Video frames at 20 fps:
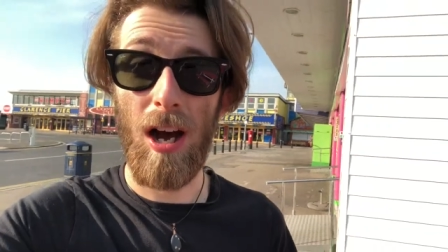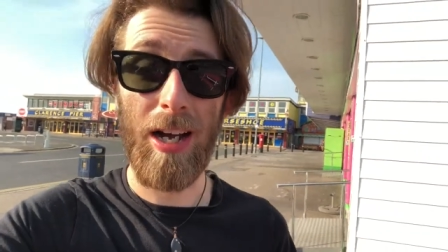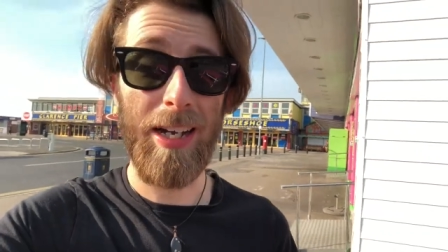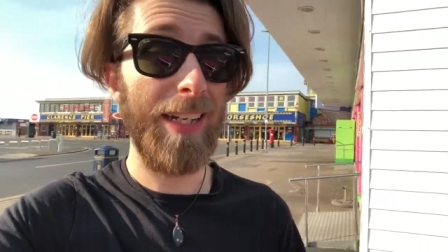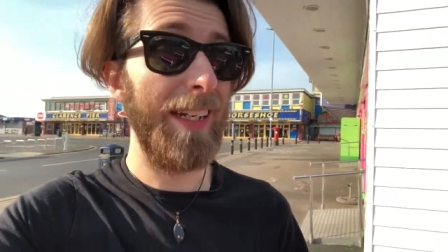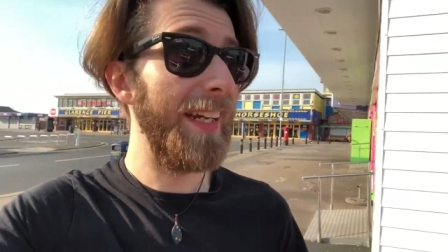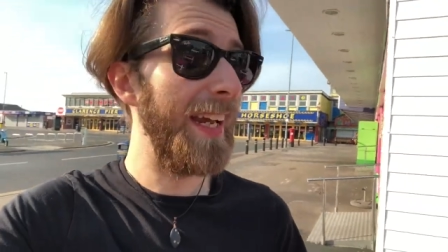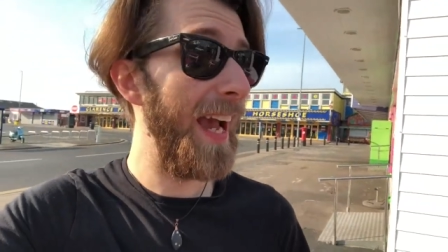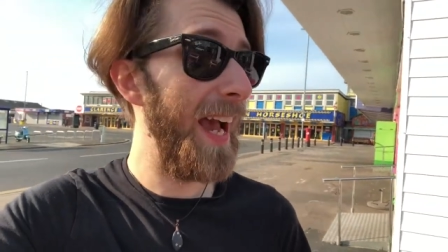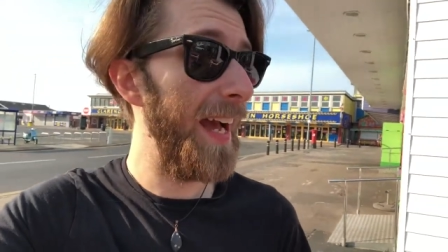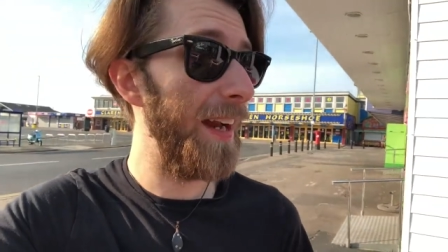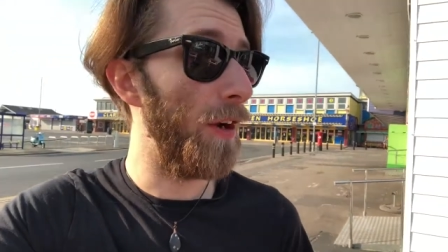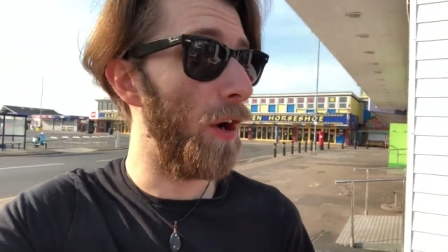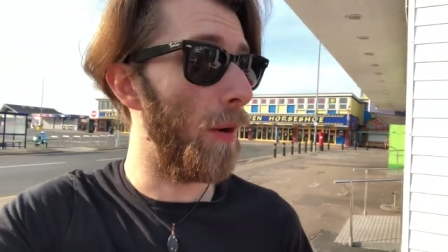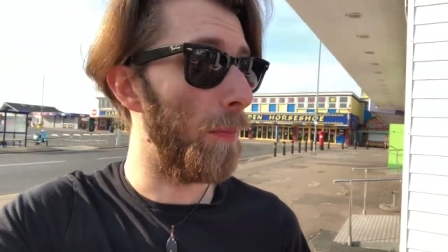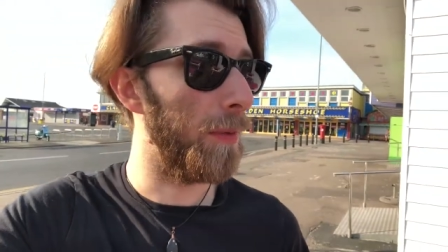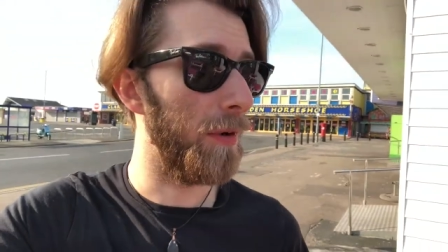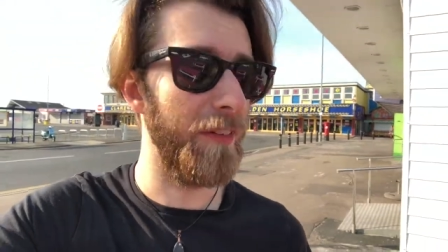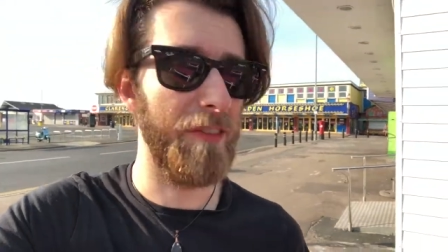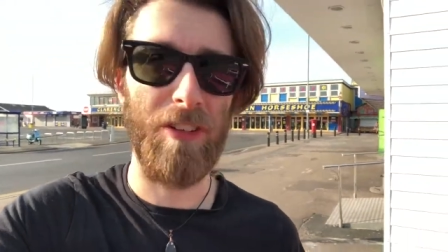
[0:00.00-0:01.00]
I
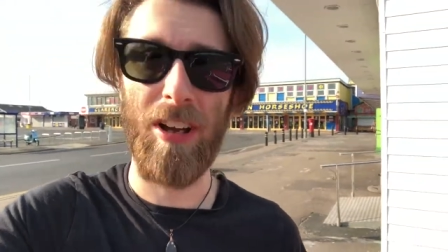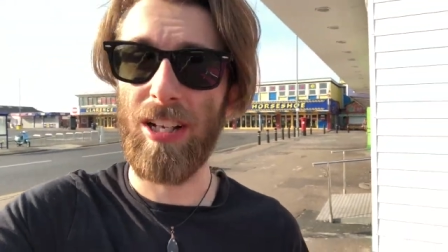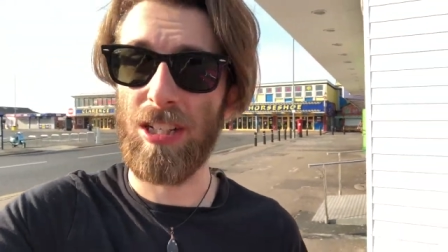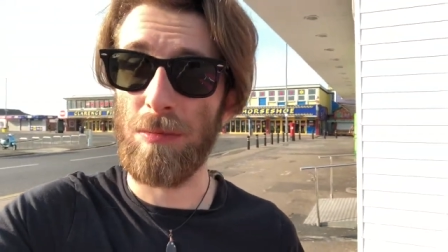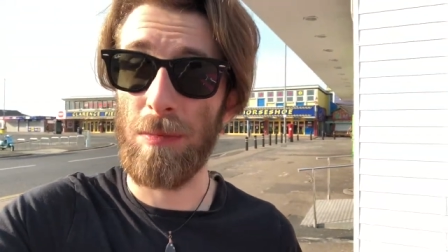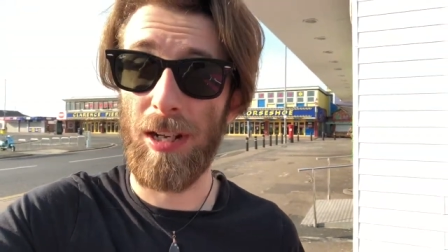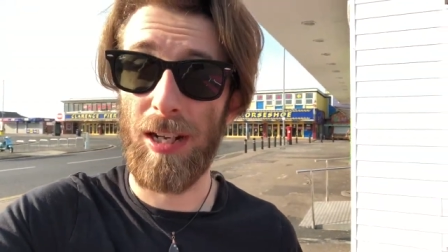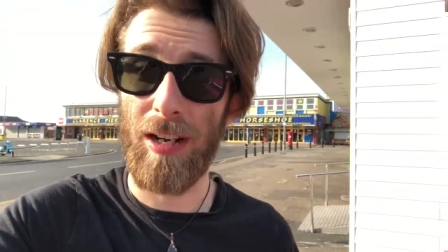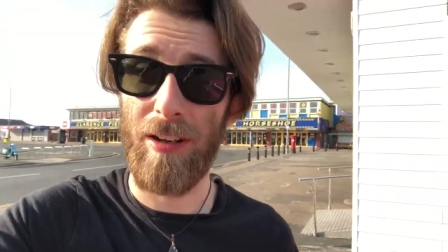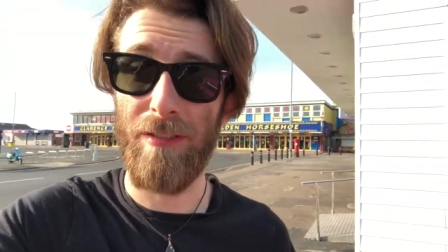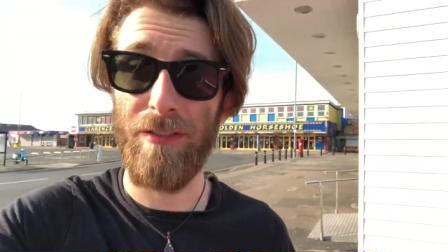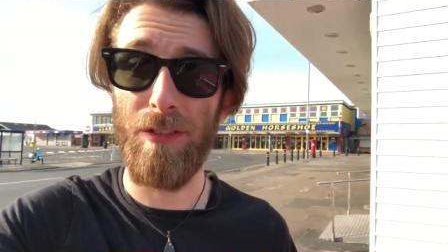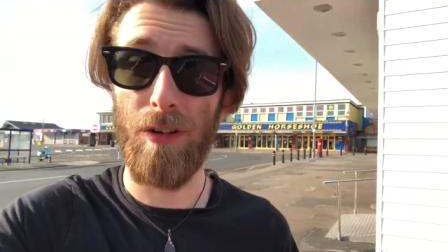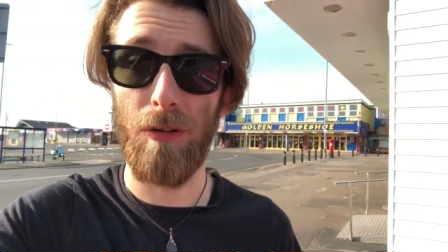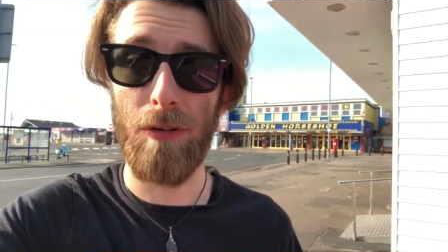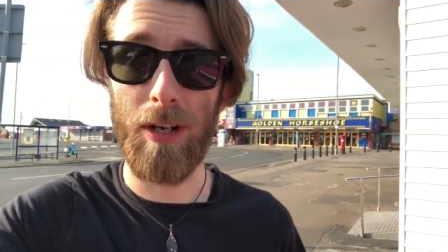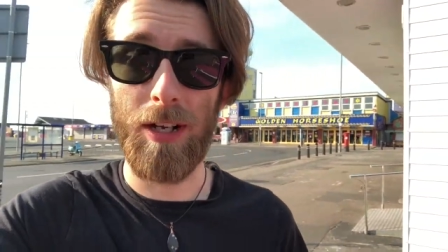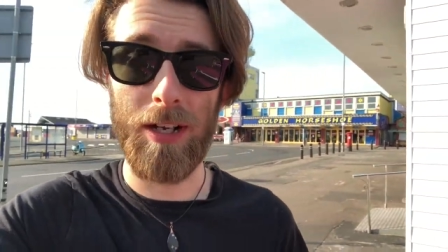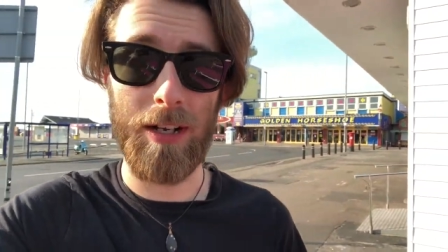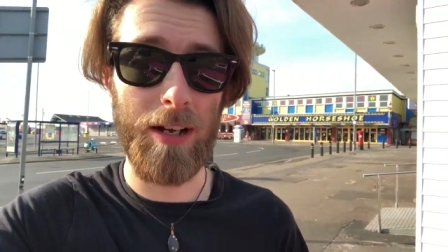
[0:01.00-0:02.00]
cannot profess my love
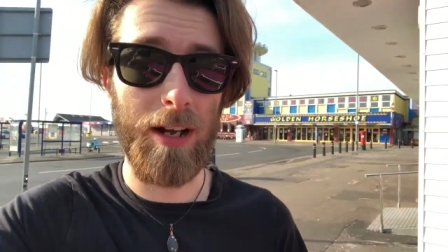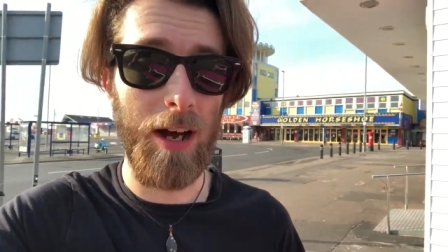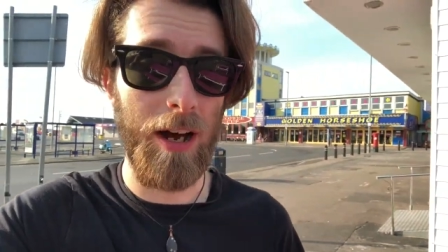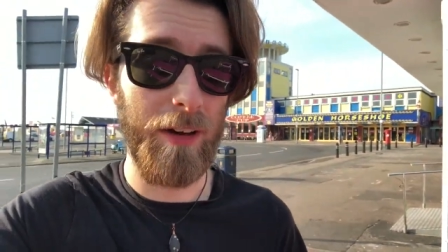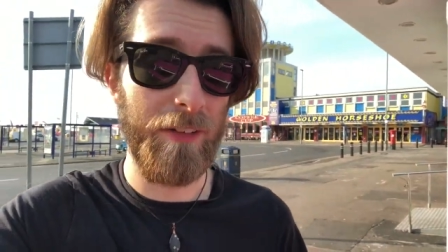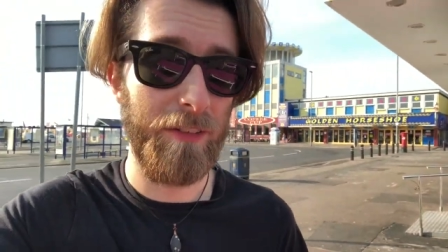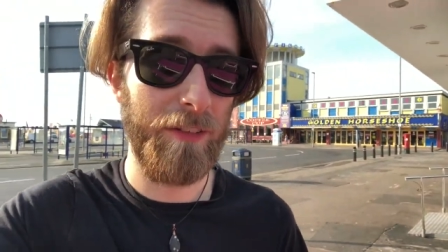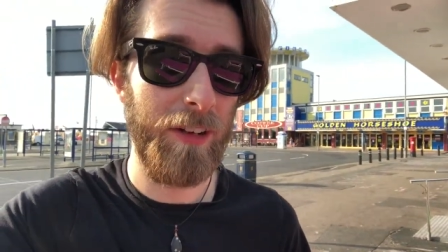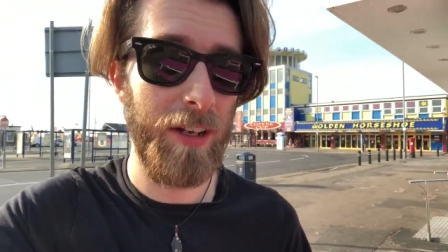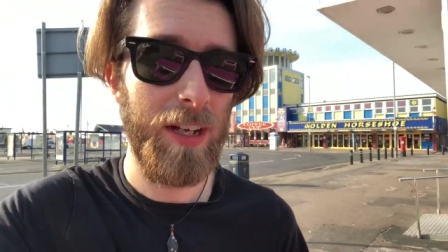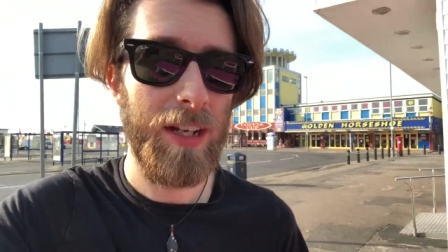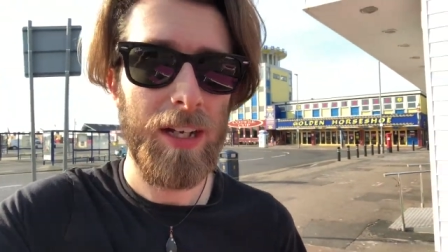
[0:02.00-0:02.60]
for it enough.